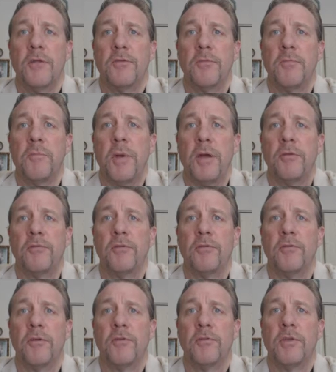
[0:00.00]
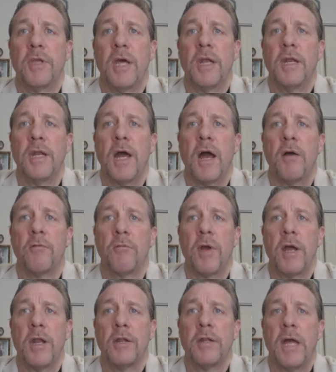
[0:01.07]
it's best to just get it out,
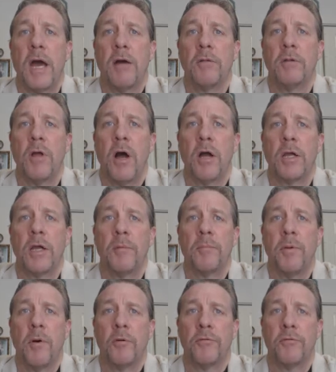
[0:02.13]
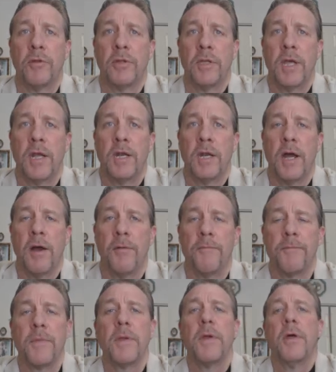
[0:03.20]
write it down, log it, post it, get it
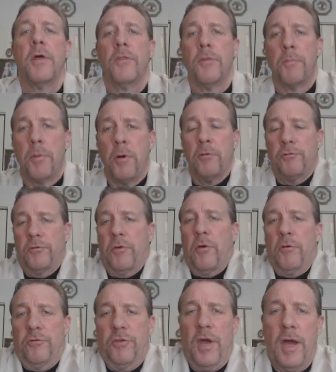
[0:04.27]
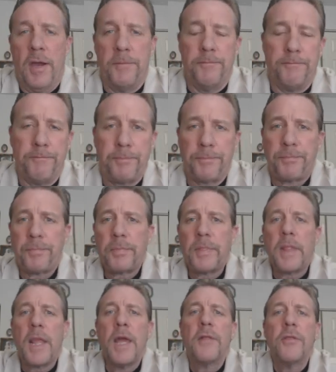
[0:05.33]
out. The post goes on.
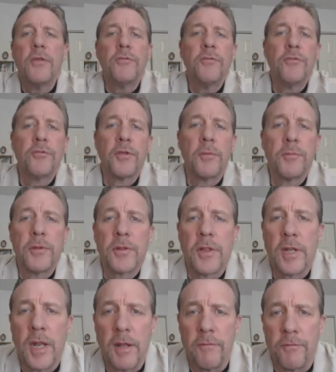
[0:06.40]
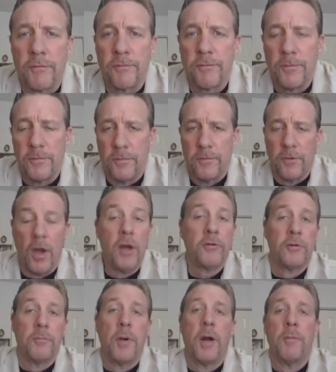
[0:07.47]
And this is something that I've
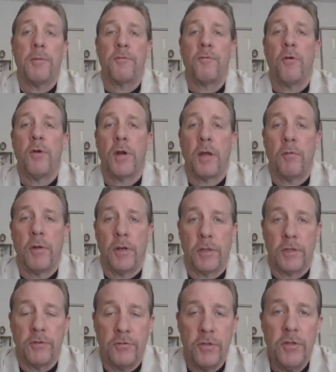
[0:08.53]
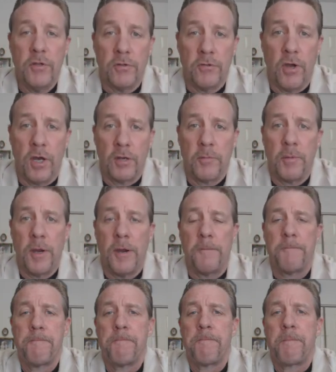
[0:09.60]
talked about before and I want to continue to talk
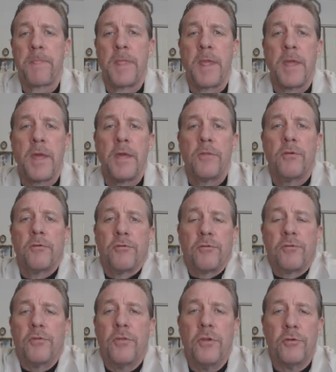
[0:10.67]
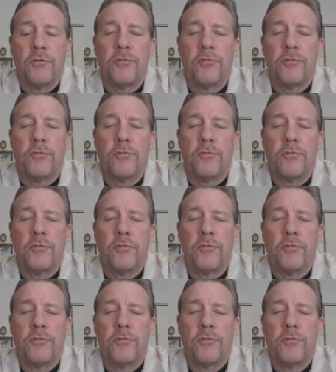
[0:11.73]
about. There's